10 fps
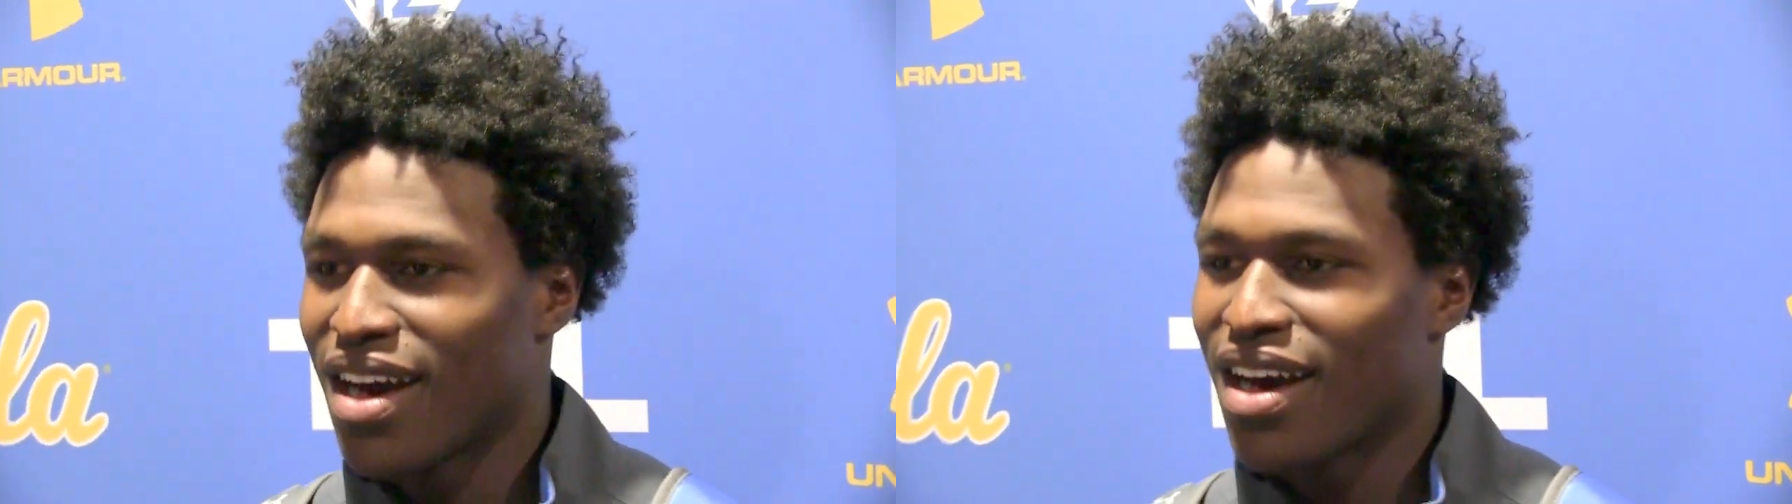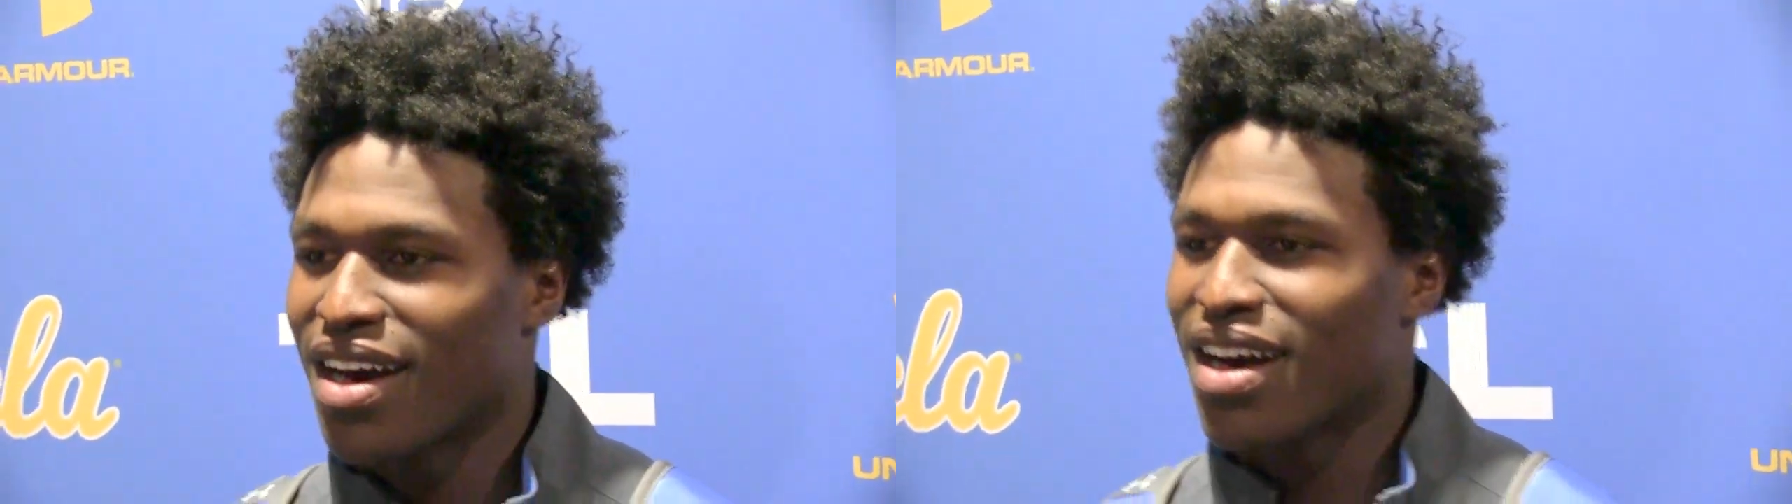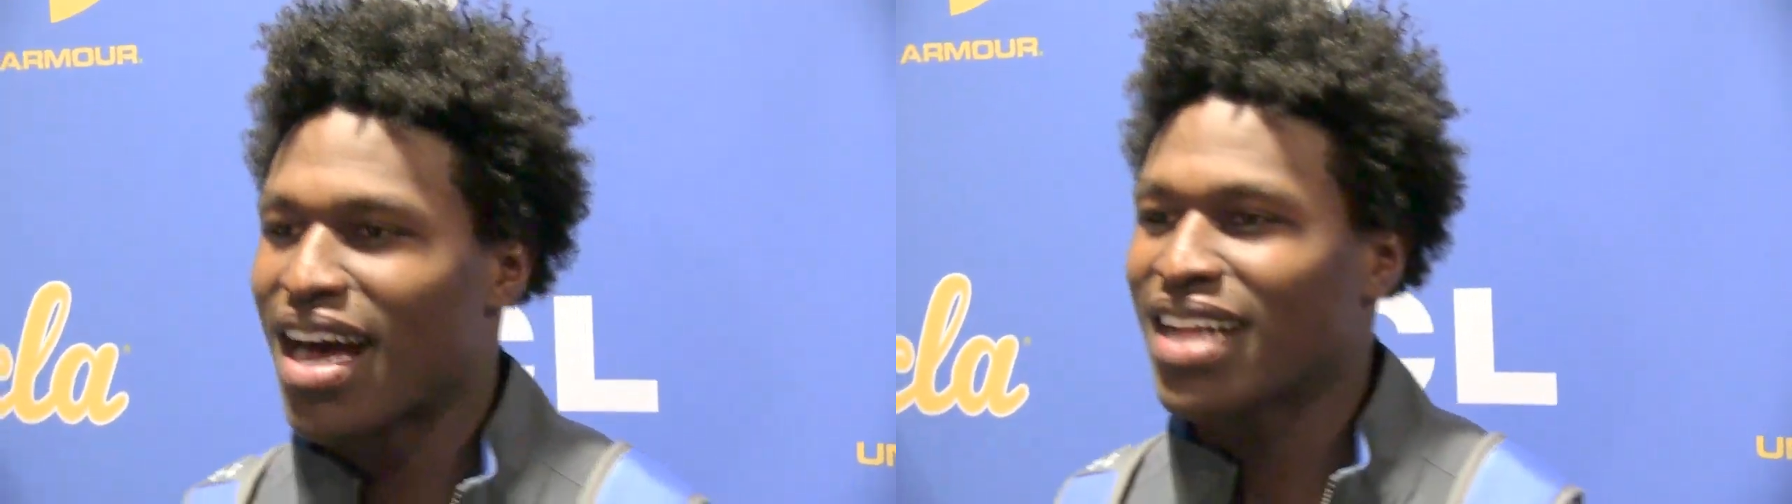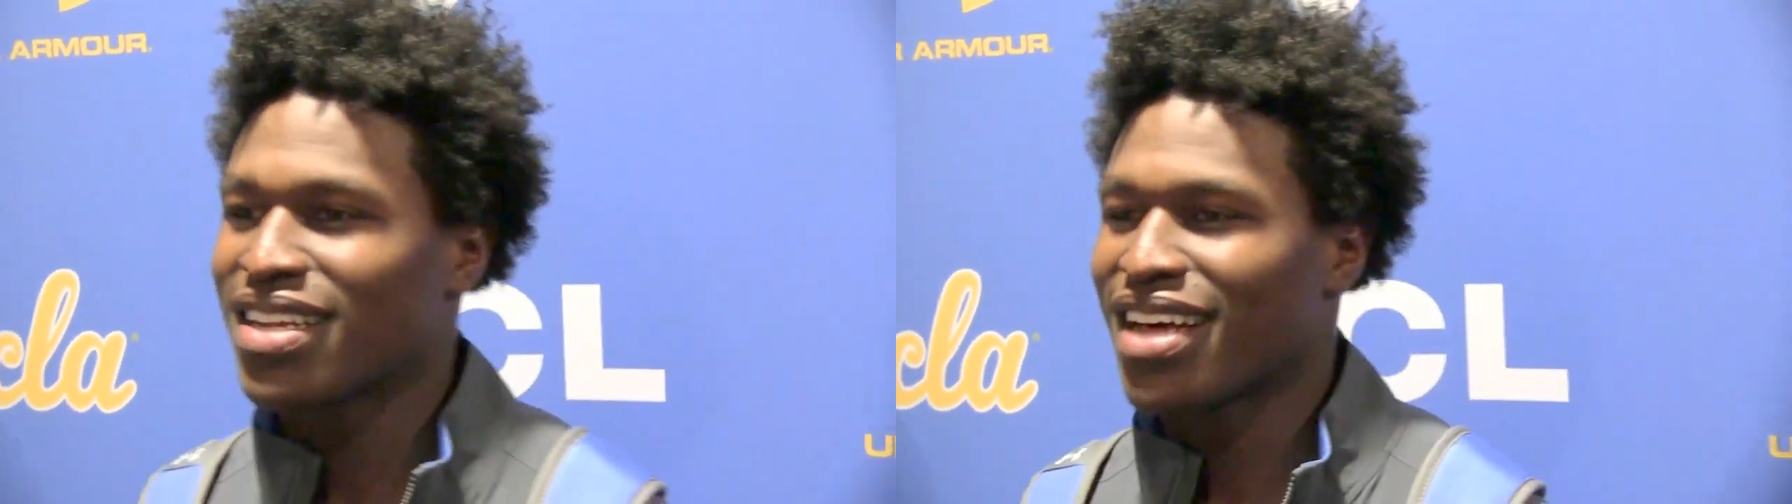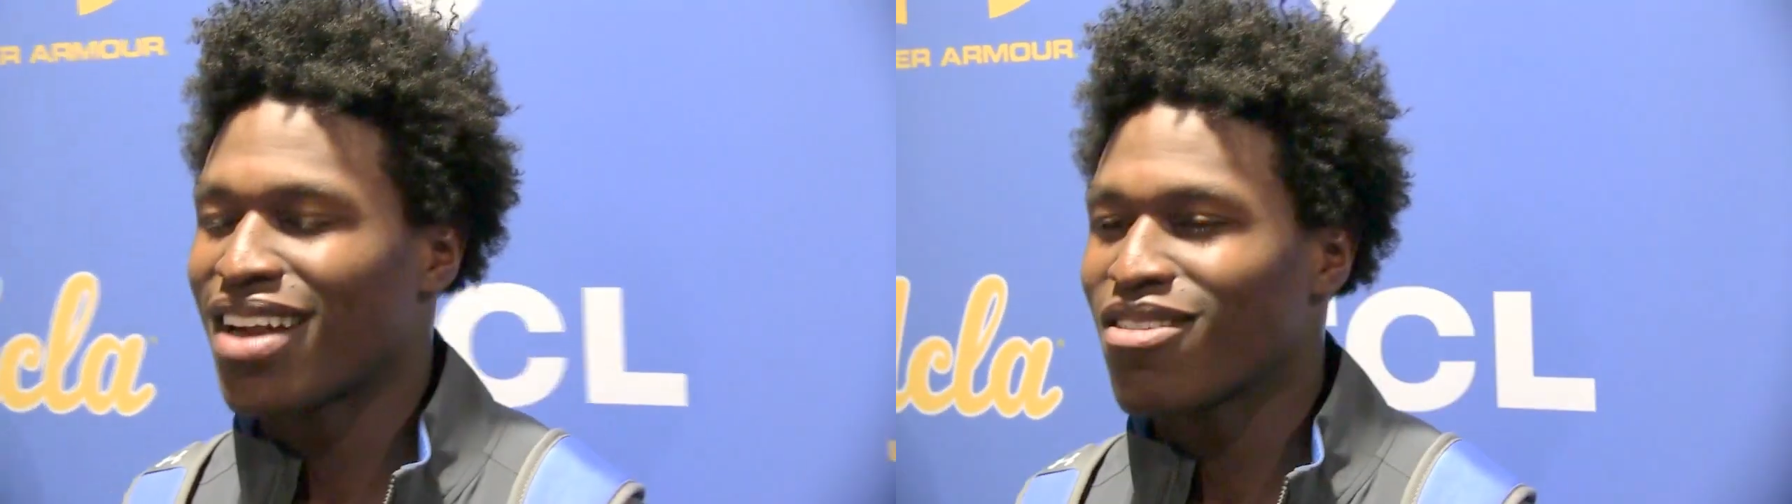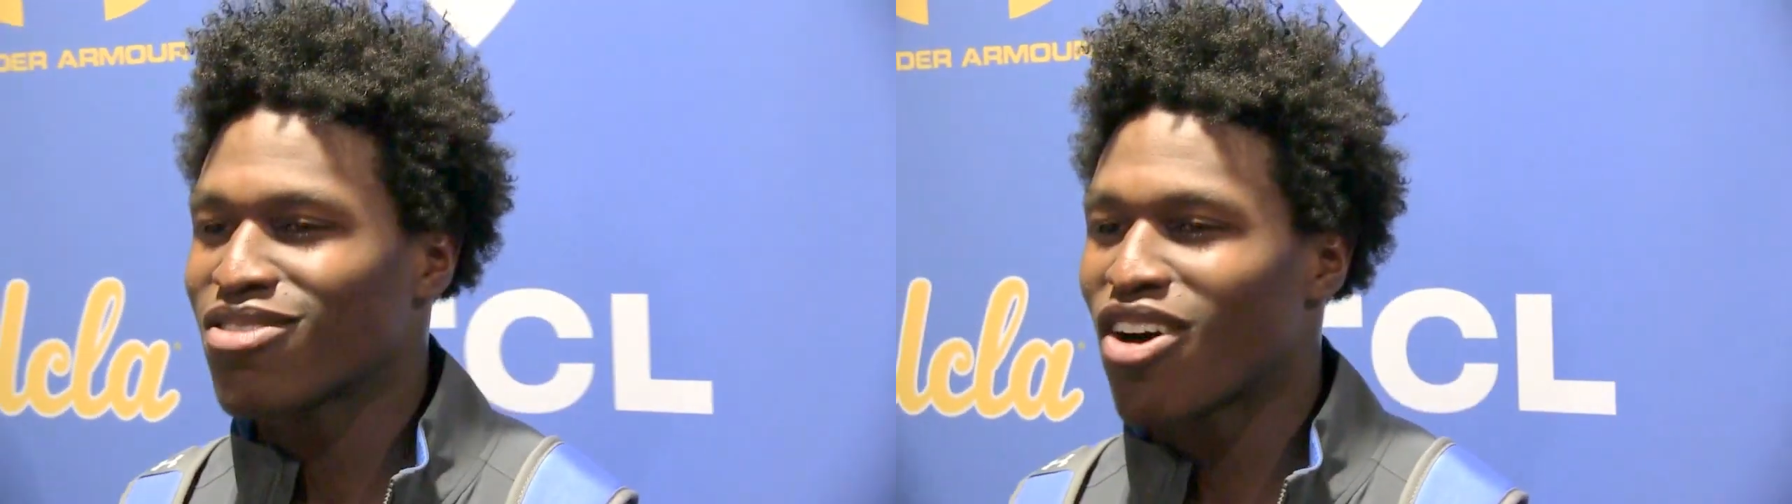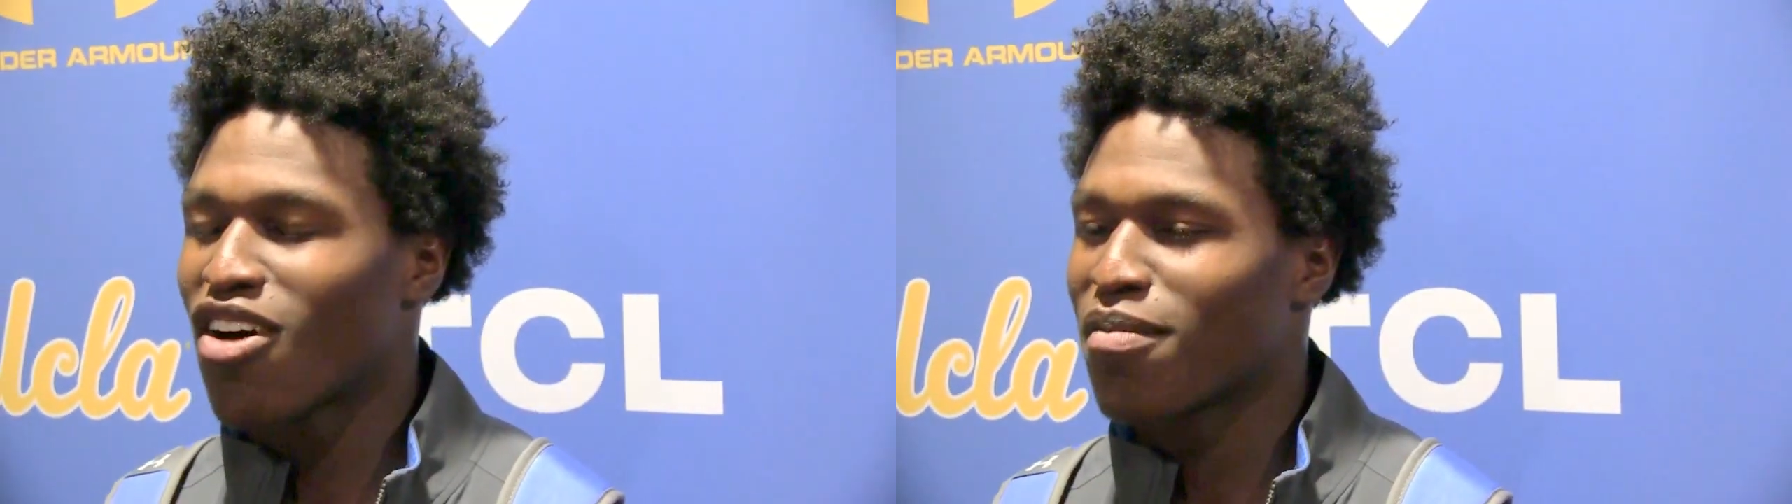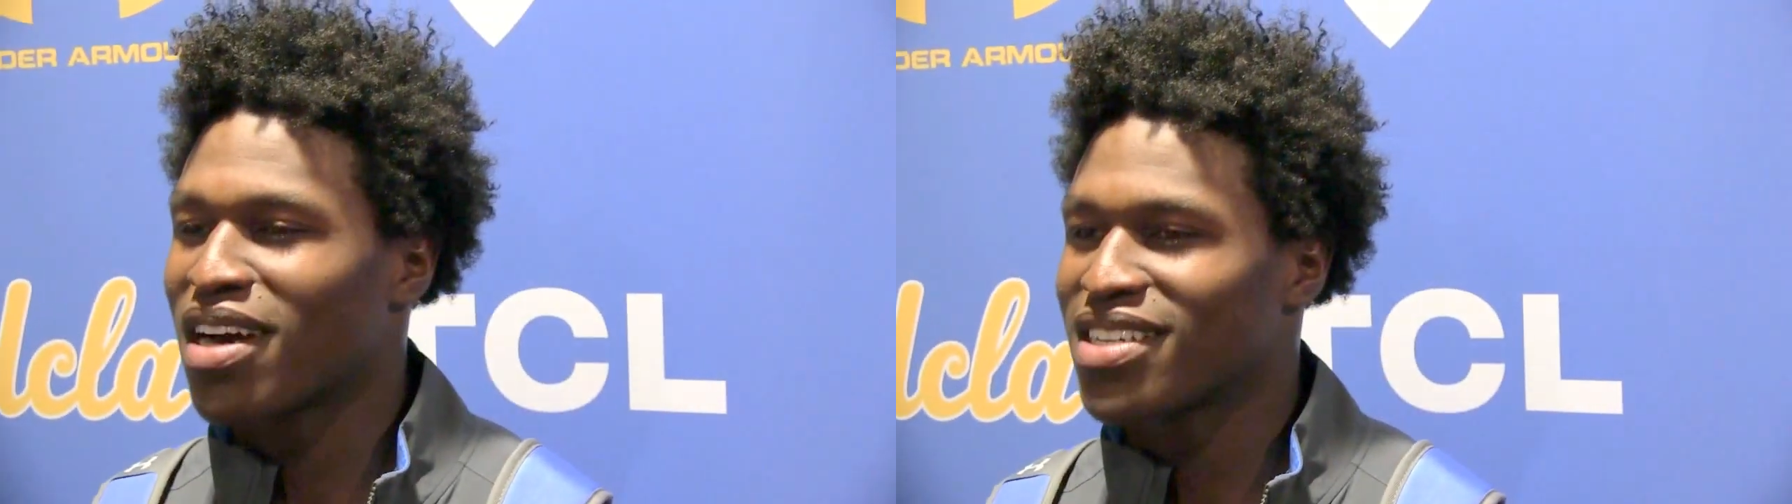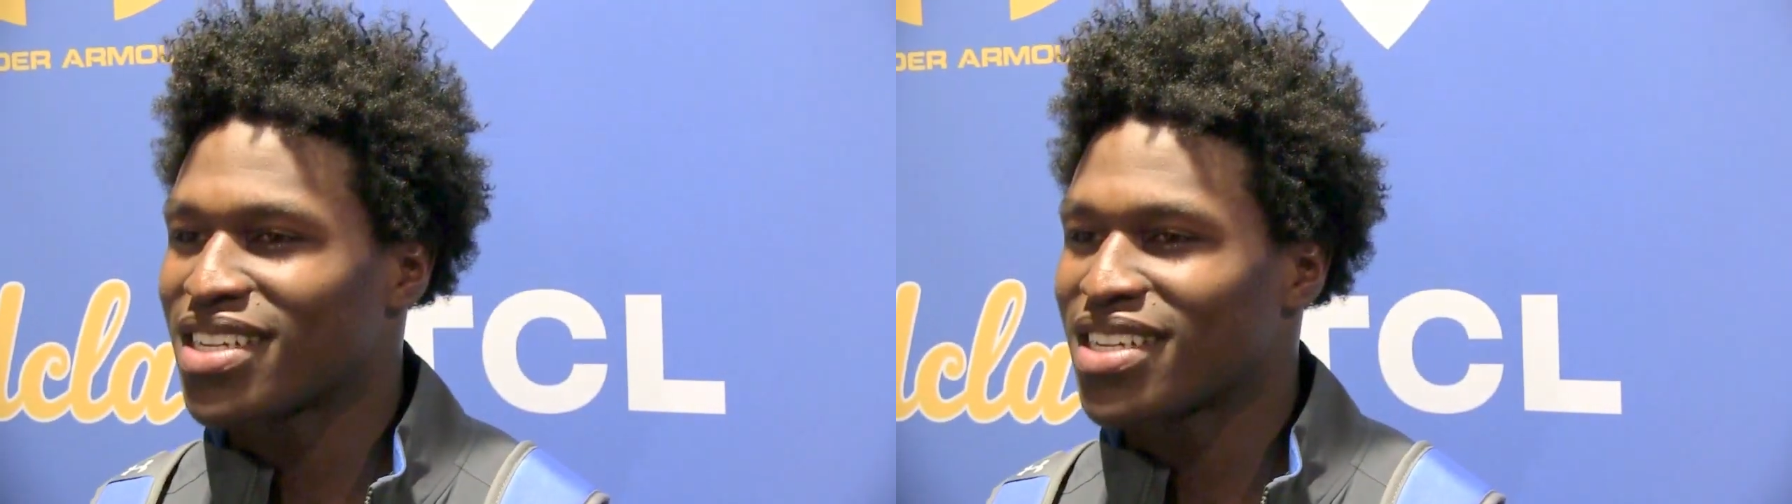I don't talk much